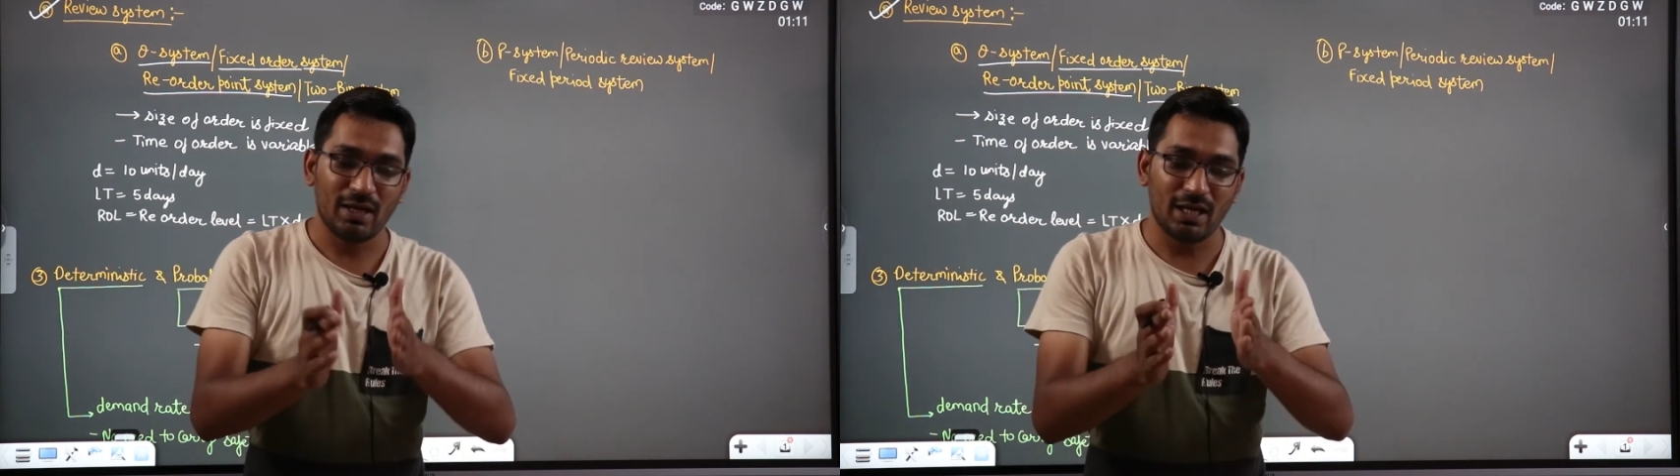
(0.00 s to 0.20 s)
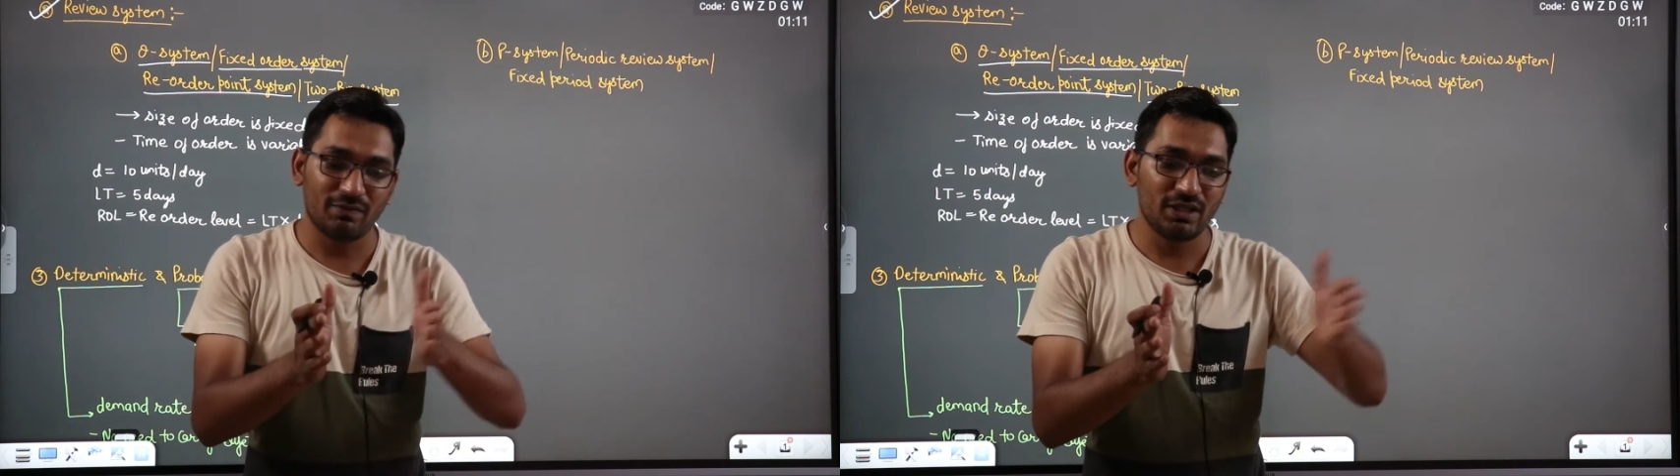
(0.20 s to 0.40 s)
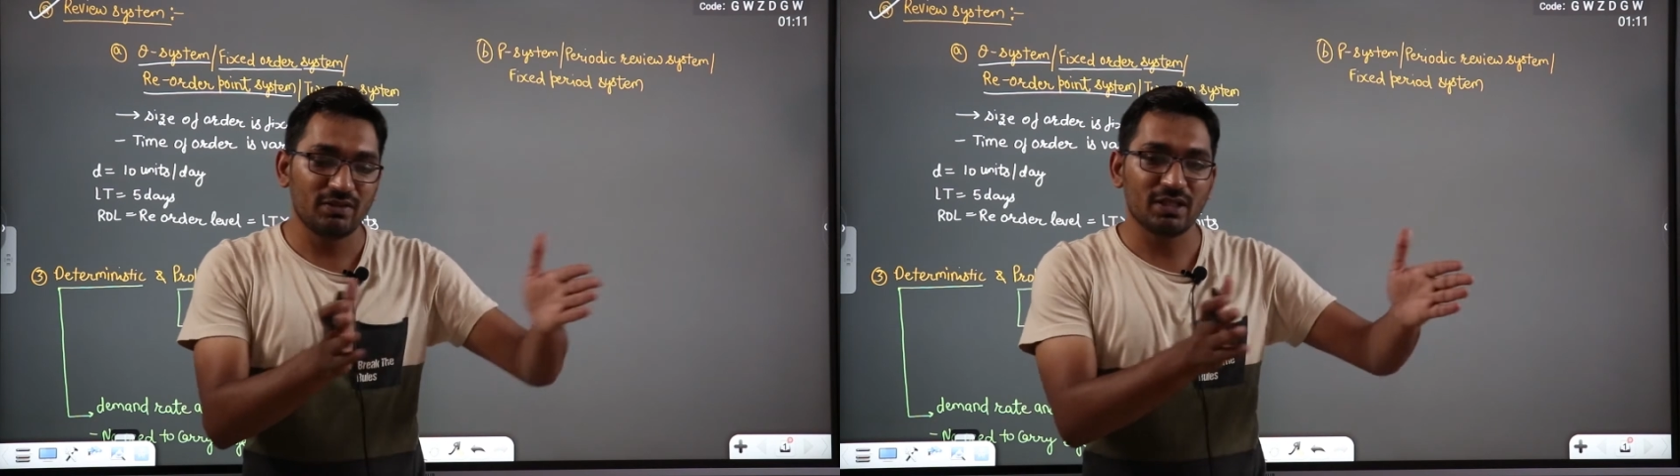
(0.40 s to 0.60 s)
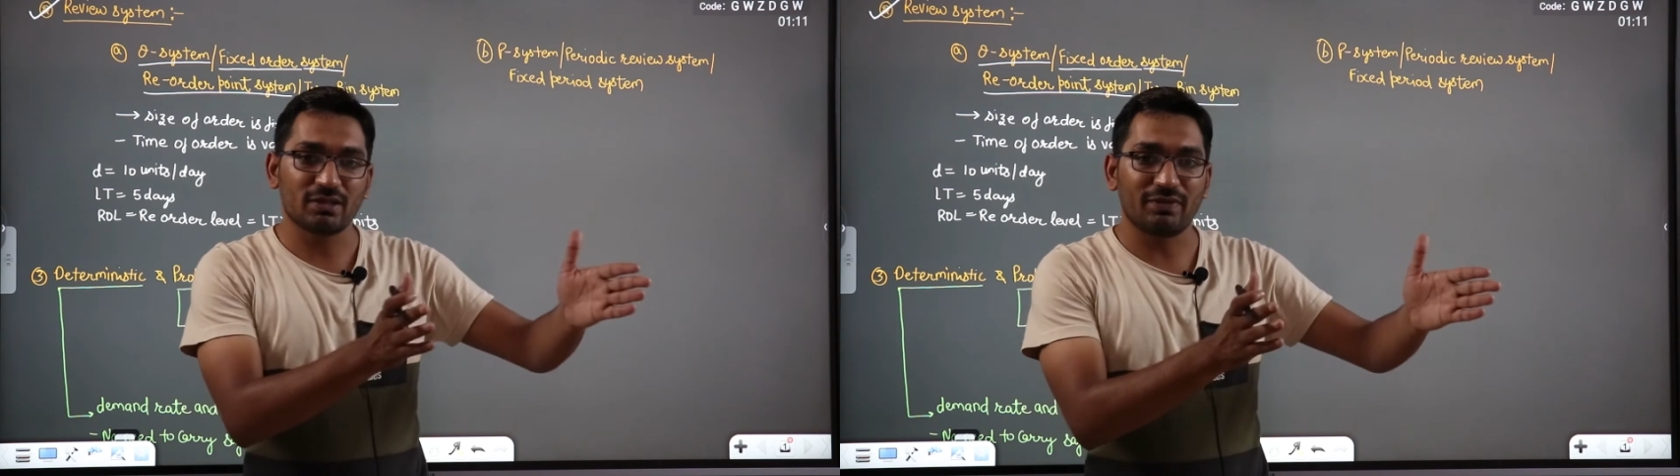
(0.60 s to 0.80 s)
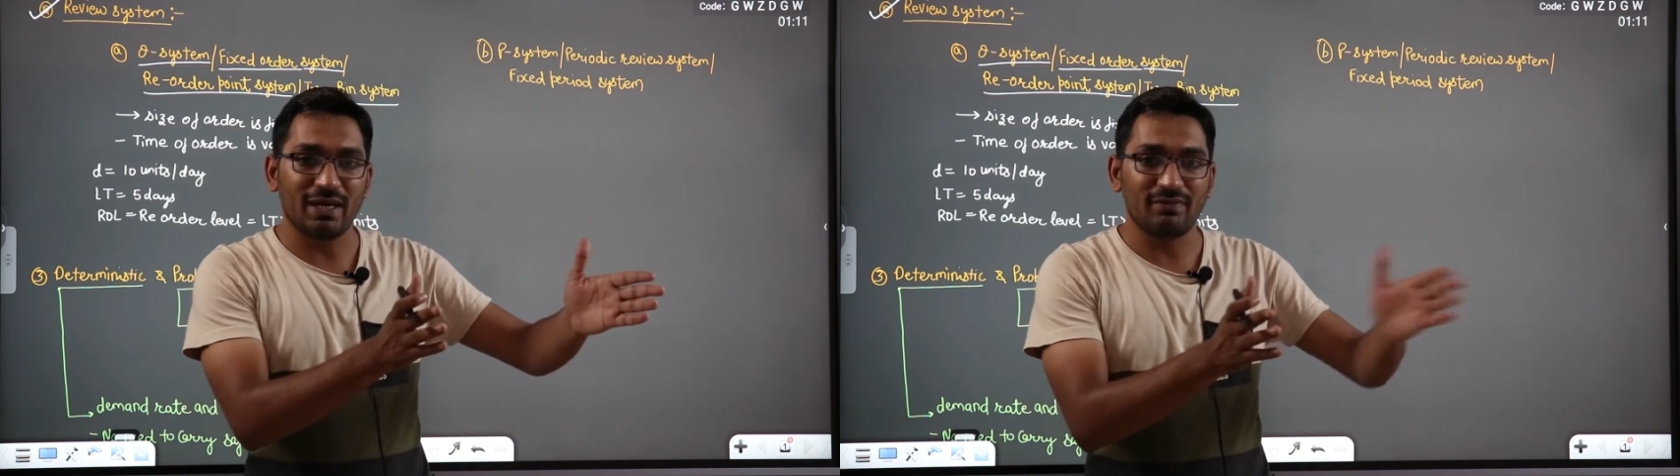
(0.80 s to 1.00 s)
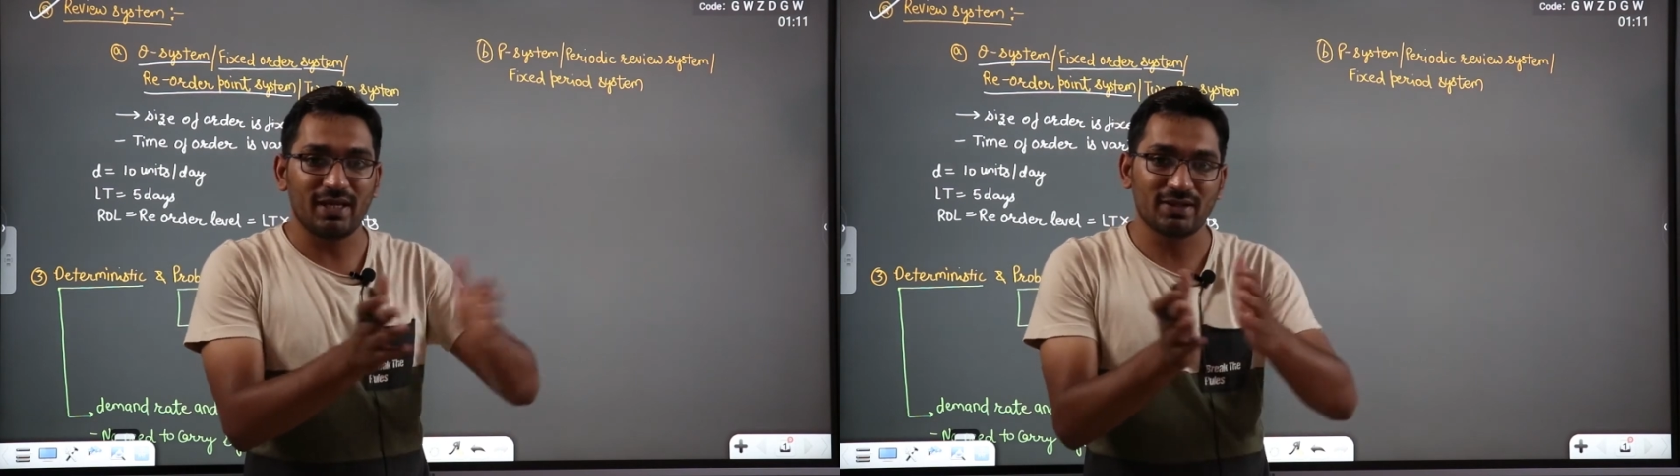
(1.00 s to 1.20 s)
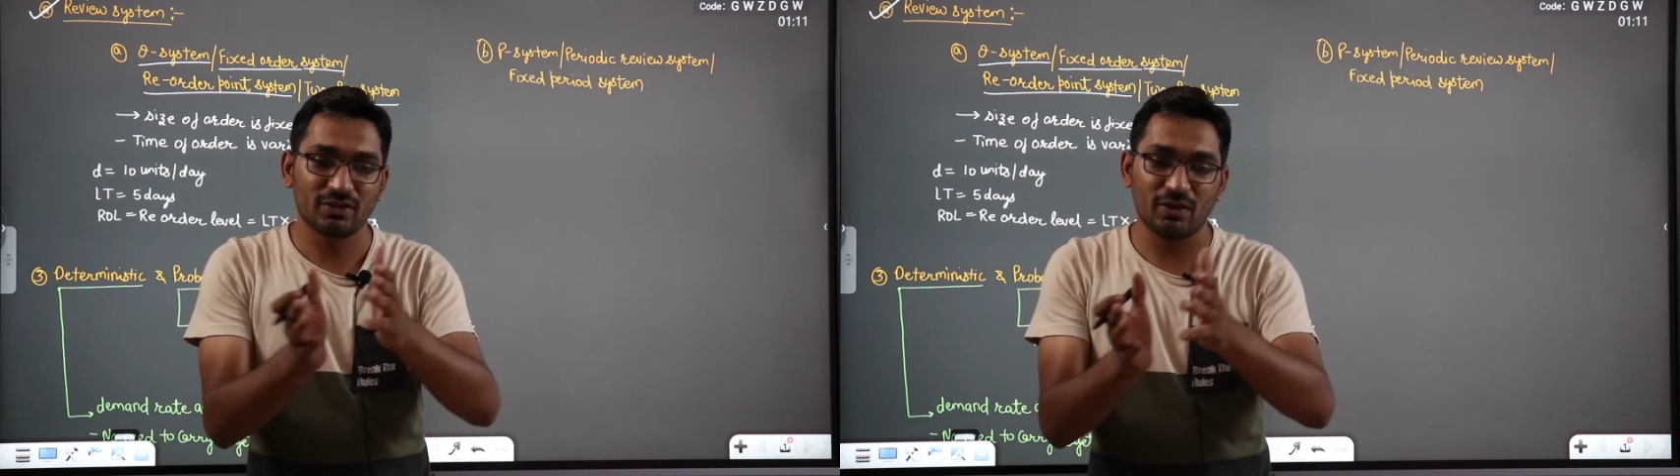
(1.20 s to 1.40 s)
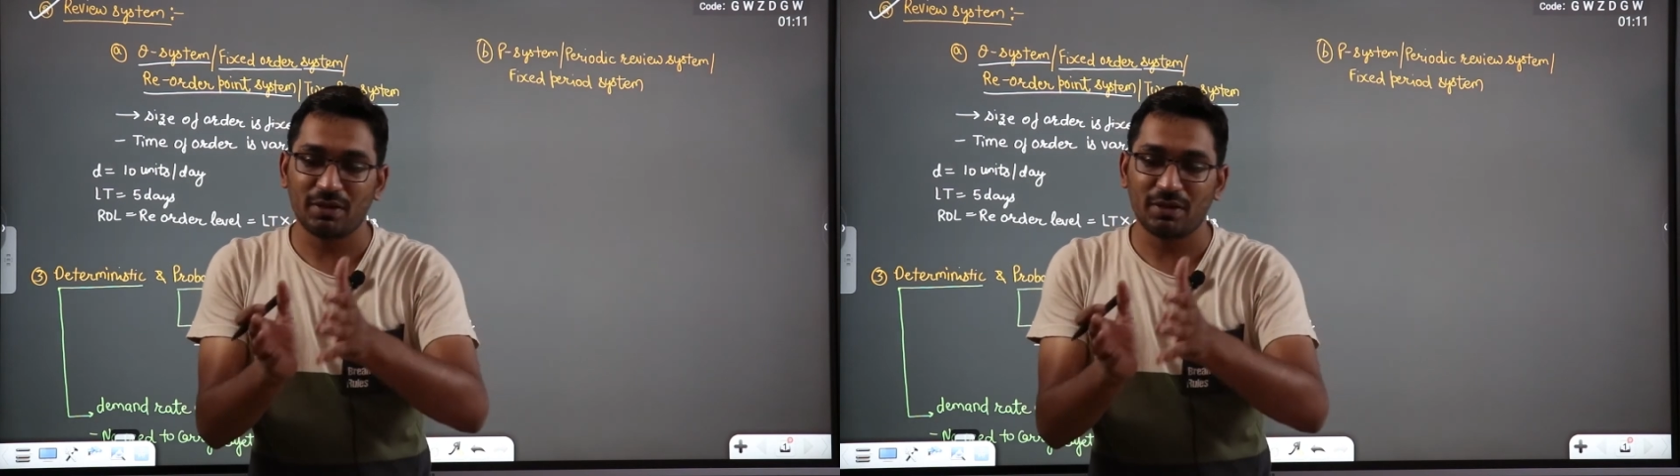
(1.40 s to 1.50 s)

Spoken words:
and within this 5 days your